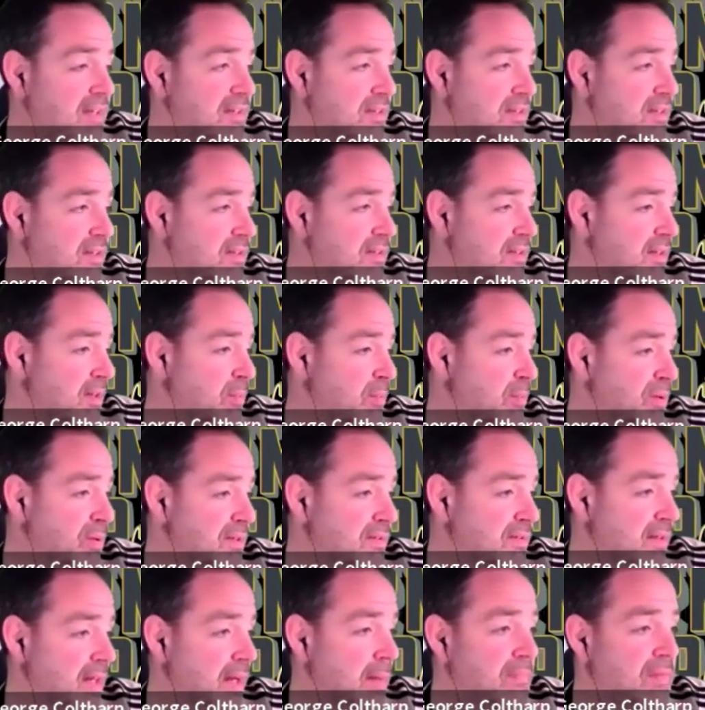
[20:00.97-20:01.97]
So he's going to
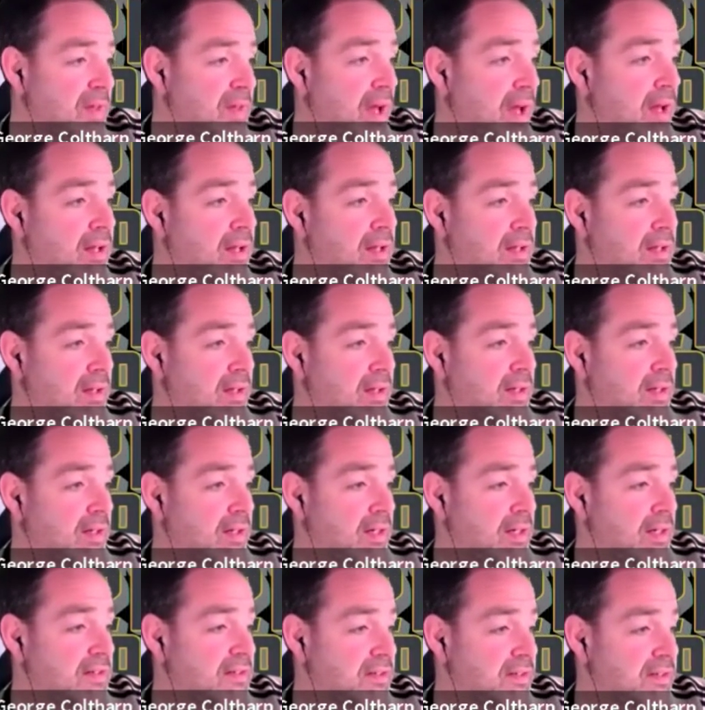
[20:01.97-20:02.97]
pre-snap that, and
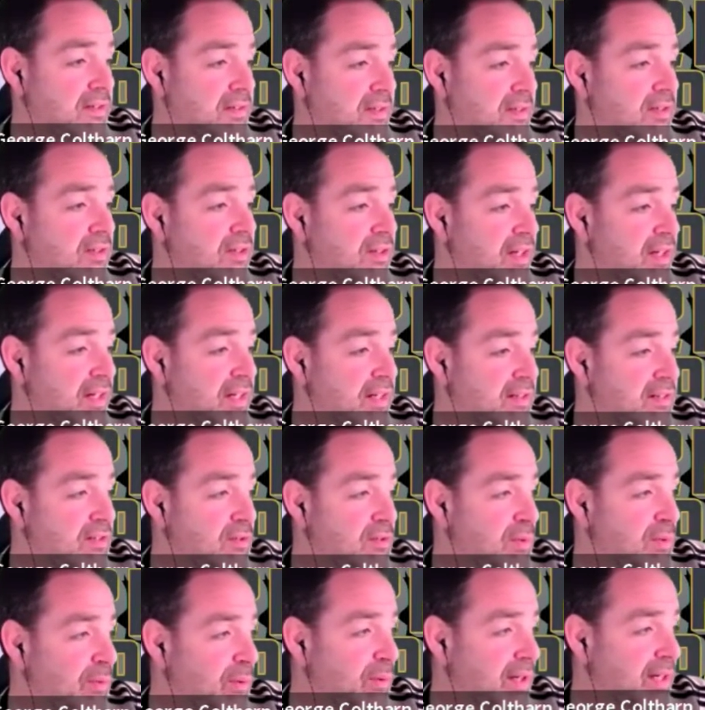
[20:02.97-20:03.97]
he's going to say, okay, do we
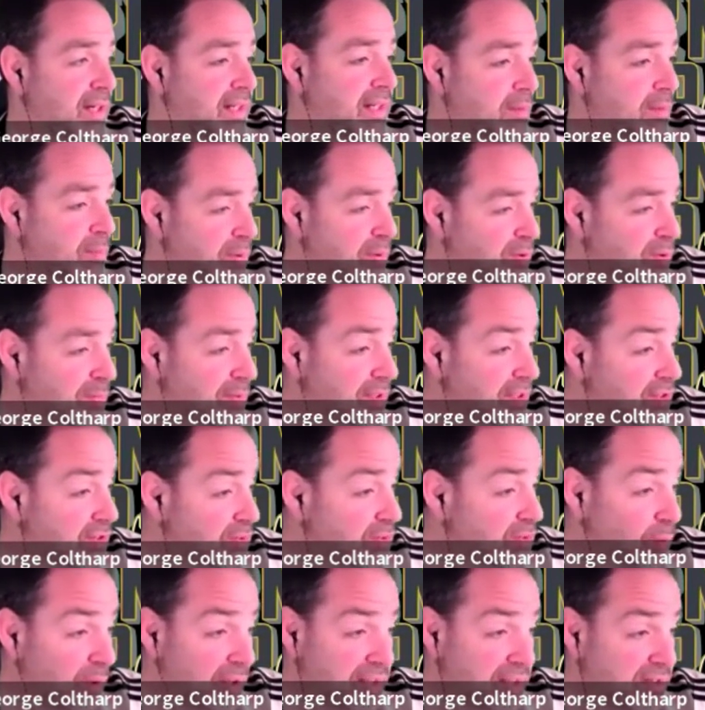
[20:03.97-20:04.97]
win? And boom, the
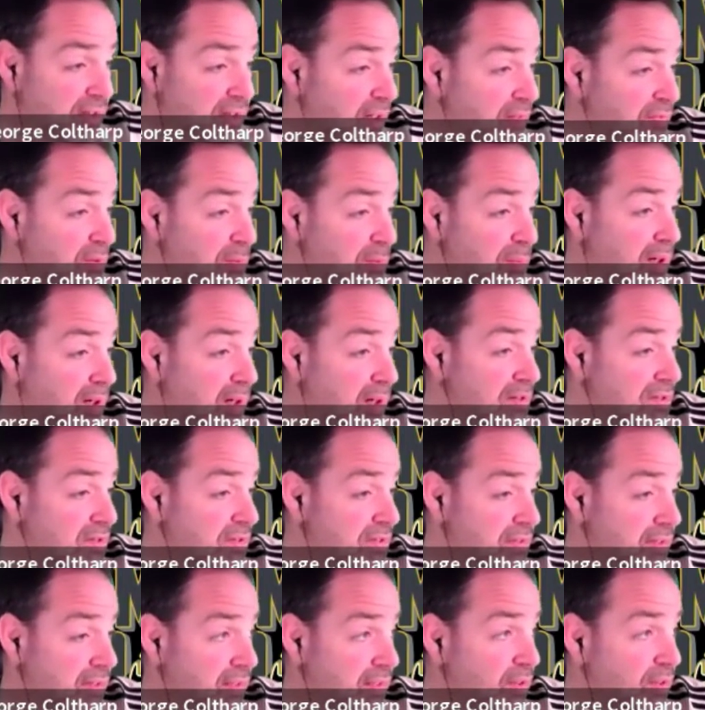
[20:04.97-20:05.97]
dude wins off the ball. So he's
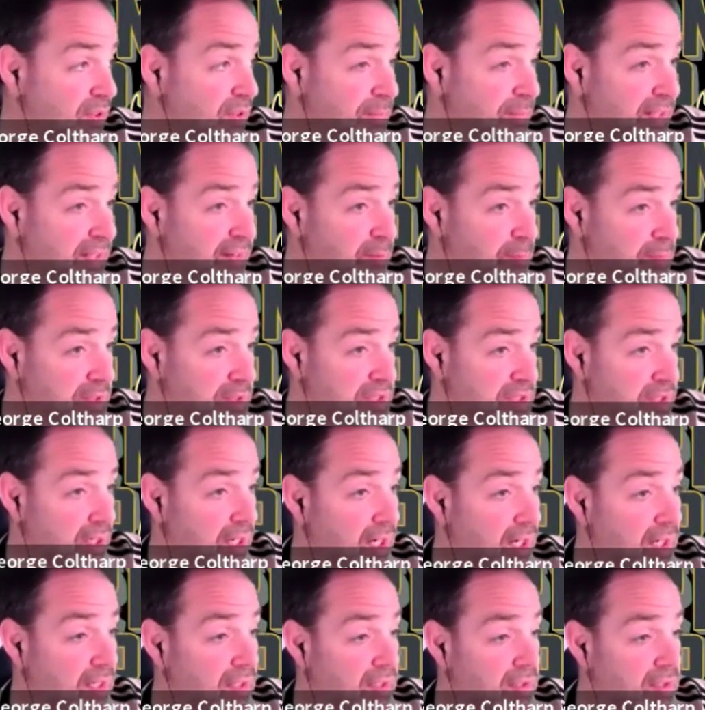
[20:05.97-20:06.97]
like, yo, let me give him a
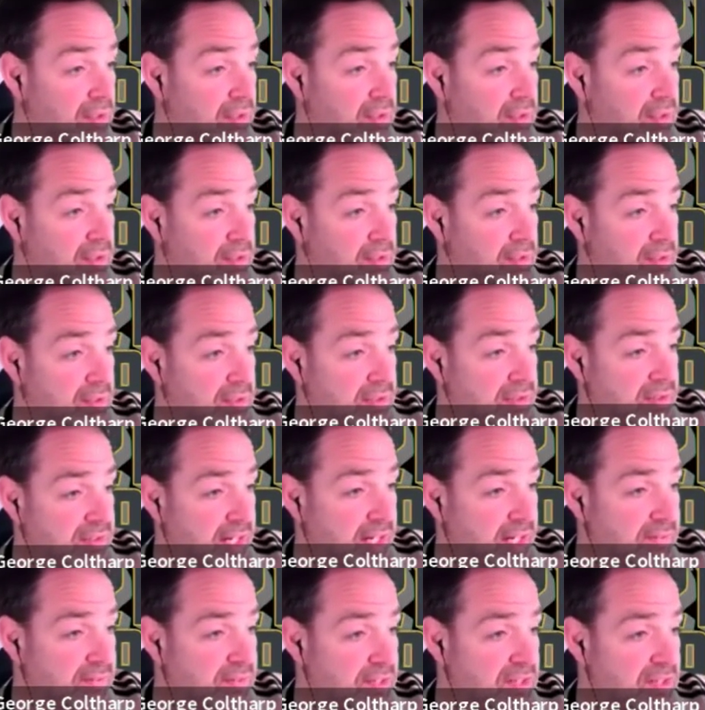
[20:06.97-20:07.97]
shot.
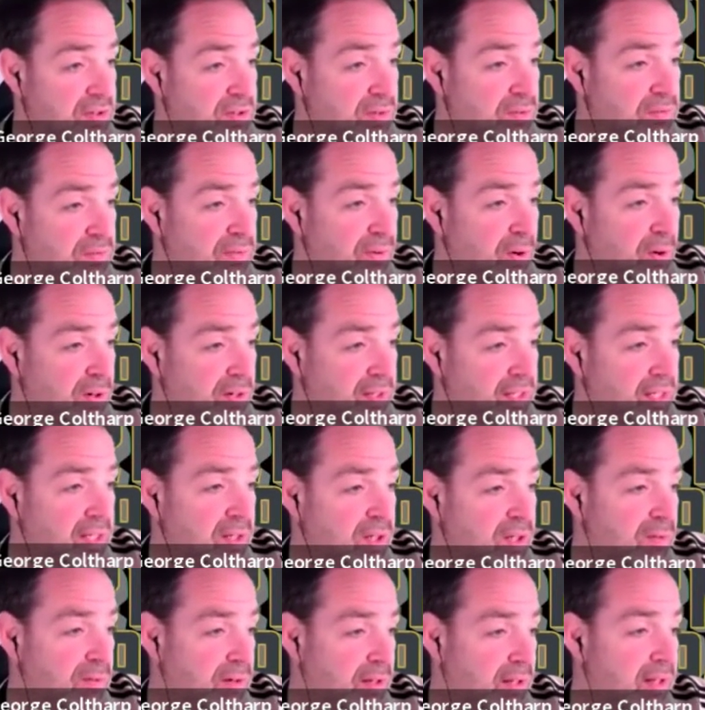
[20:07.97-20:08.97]
Safety's too far to get
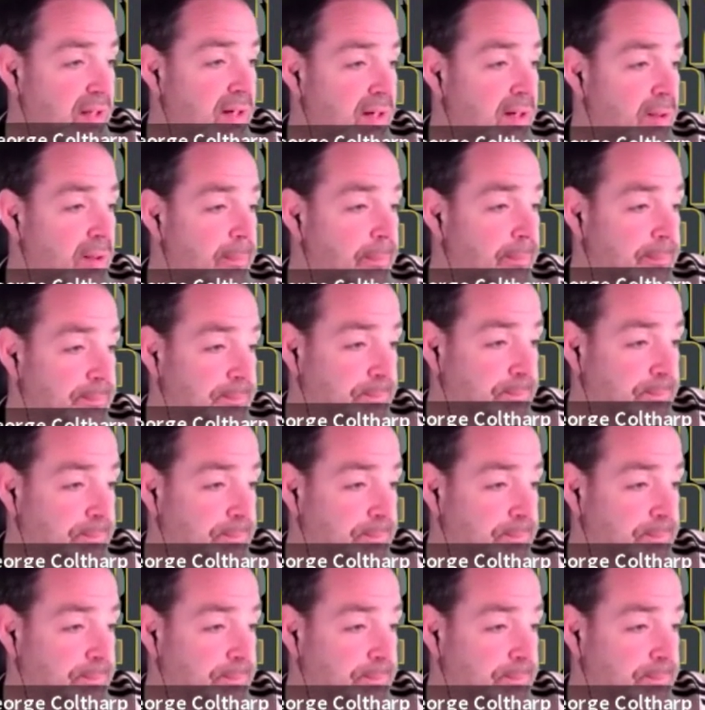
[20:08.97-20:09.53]
over to help.